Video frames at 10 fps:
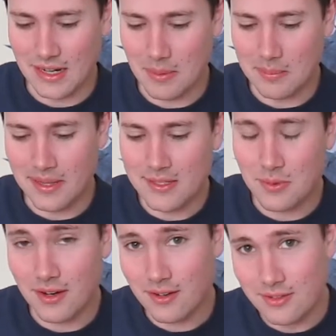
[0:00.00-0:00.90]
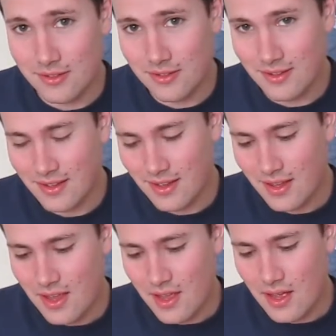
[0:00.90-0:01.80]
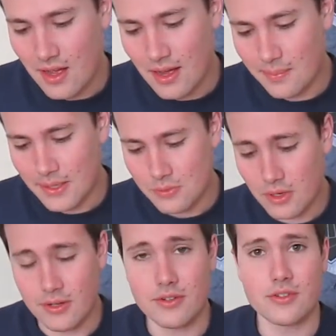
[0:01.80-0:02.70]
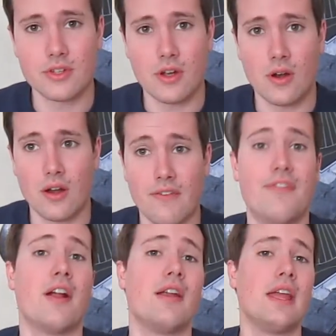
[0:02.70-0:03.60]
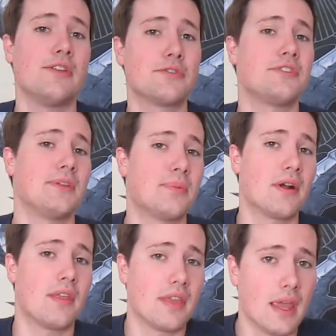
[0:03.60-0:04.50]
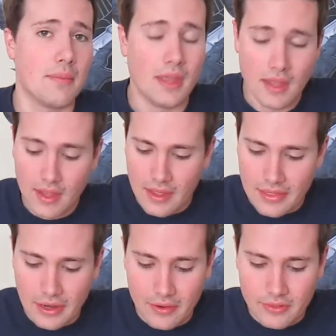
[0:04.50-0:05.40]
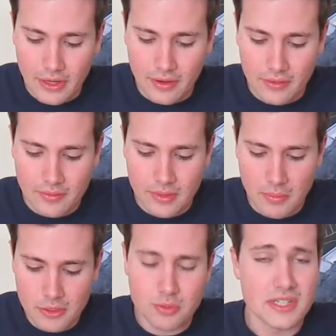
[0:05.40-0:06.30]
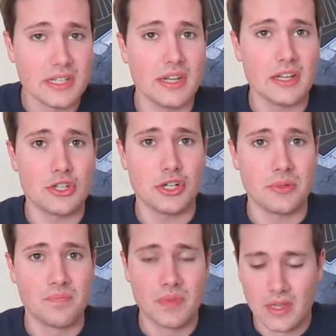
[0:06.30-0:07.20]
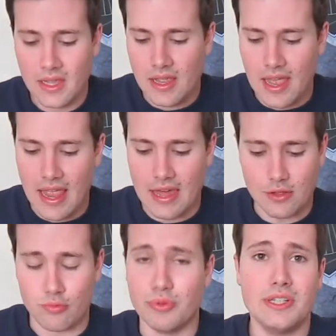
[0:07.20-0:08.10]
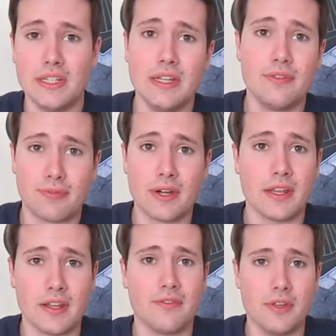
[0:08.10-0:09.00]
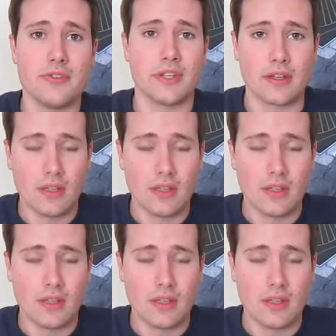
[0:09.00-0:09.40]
about PlanesWalkers. PlanesWalkers are a very interesting part of the game. They're the most recent addition, and they're really freaking confusing.